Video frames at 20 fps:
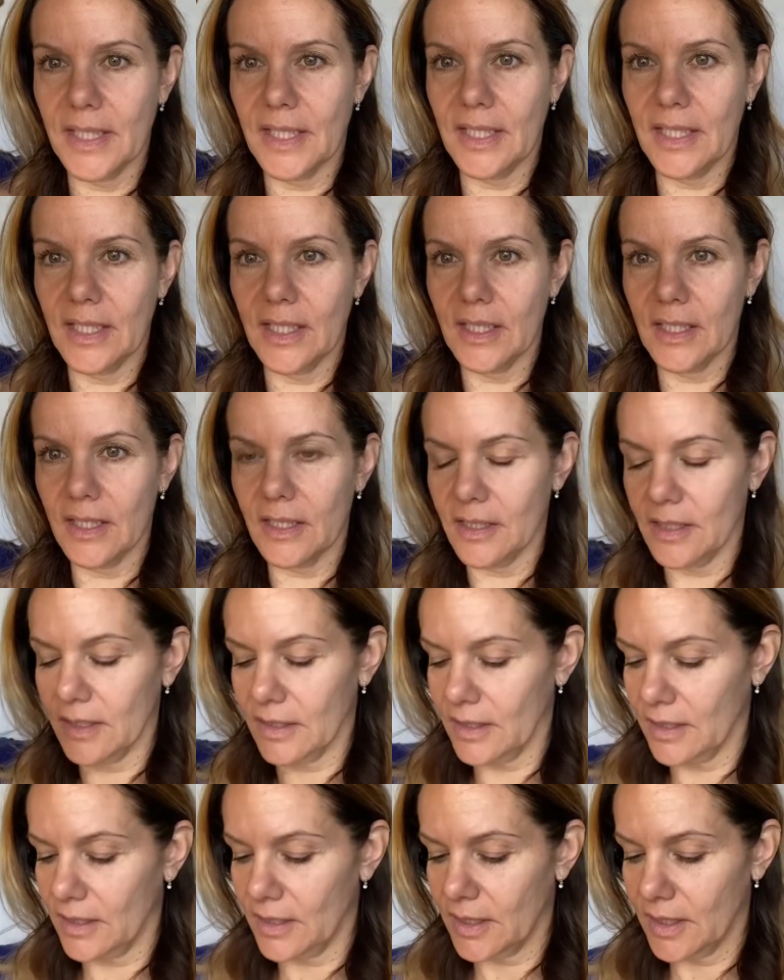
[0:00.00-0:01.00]
here.
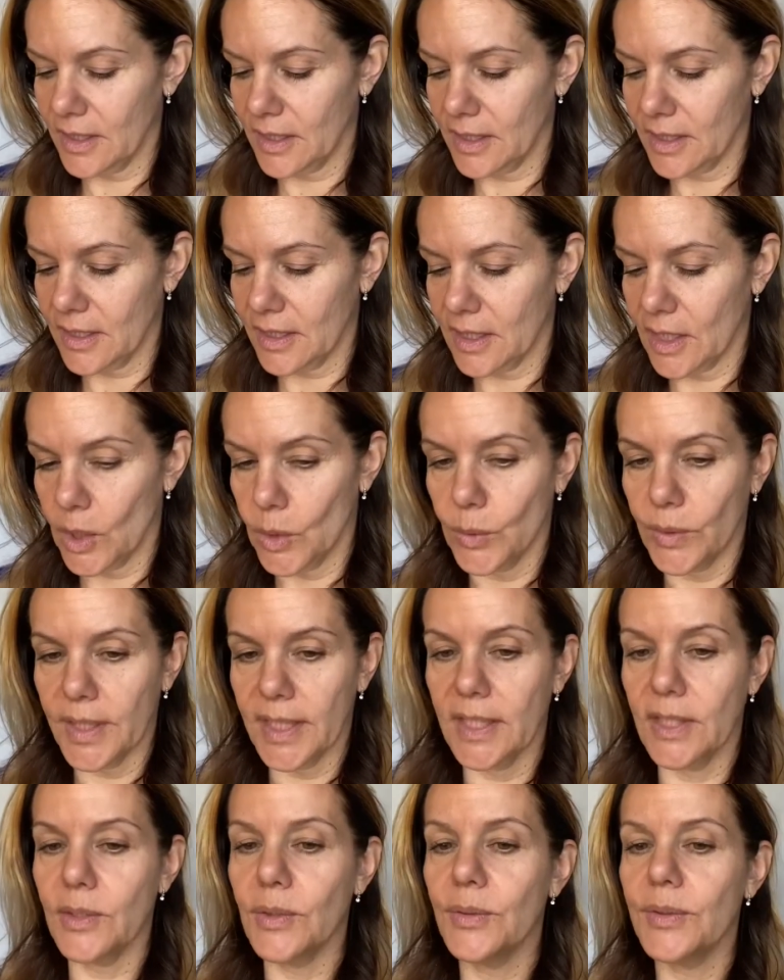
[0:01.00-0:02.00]

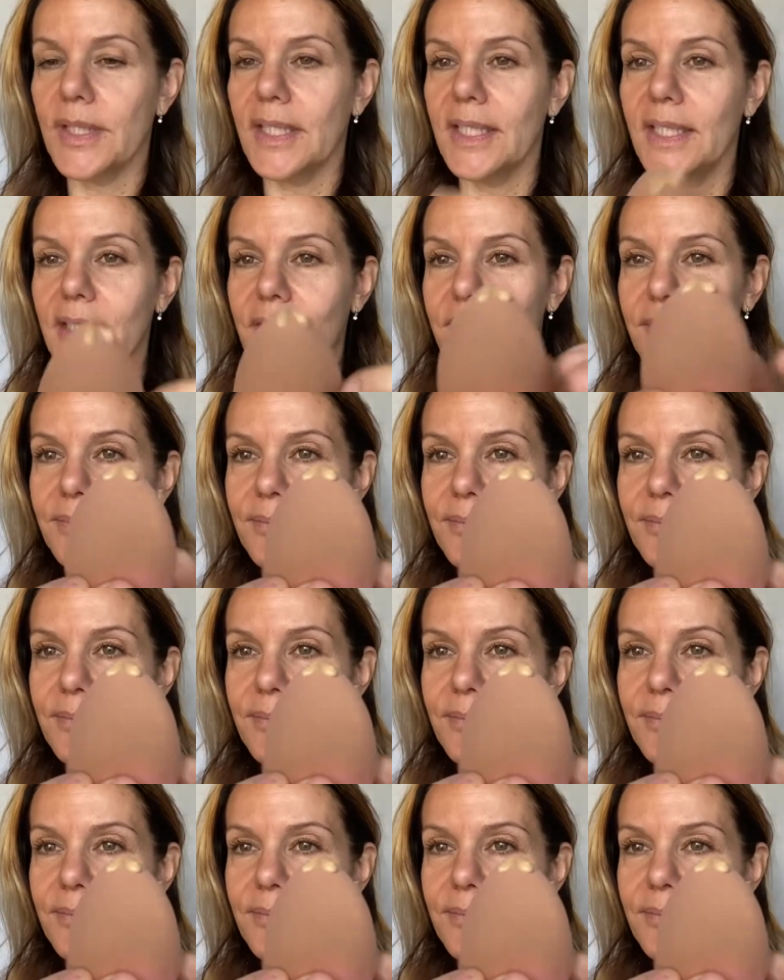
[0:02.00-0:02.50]
Okie dokie.